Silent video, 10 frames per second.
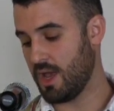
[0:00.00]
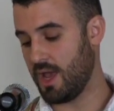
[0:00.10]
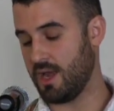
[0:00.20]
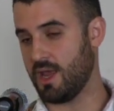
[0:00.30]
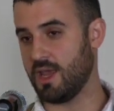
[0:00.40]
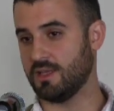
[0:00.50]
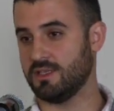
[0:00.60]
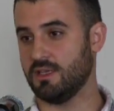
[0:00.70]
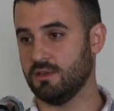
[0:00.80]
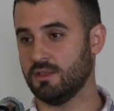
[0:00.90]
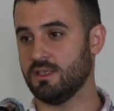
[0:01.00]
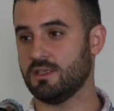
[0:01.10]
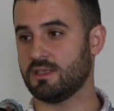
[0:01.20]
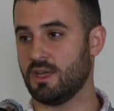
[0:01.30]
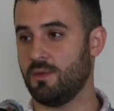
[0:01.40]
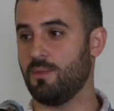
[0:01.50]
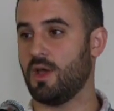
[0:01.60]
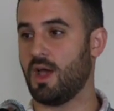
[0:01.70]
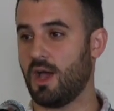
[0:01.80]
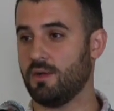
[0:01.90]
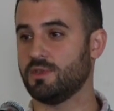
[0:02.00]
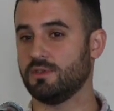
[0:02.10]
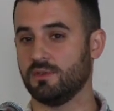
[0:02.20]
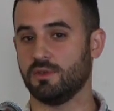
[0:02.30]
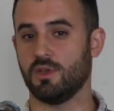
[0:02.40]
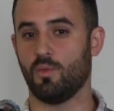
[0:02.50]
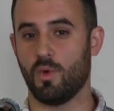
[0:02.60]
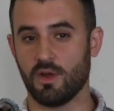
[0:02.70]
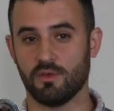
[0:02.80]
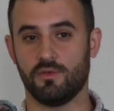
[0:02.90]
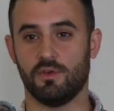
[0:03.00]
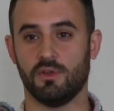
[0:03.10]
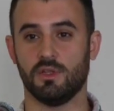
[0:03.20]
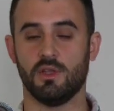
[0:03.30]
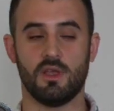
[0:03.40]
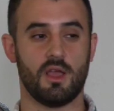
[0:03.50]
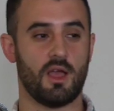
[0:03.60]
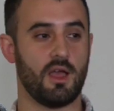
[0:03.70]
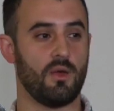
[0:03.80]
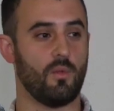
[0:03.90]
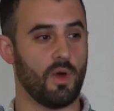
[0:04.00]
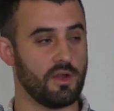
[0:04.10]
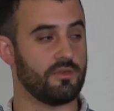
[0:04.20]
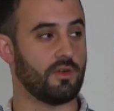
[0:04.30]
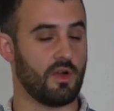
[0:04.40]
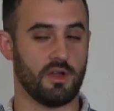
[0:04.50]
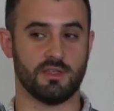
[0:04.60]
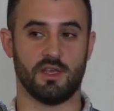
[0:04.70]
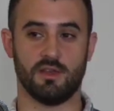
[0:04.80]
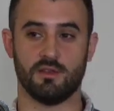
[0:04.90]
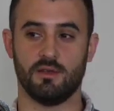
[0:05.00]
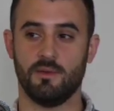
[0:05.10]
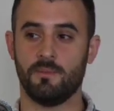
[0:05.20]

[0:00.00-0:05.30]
And it's yielded some absolutely wonderful, uh, wonderful content.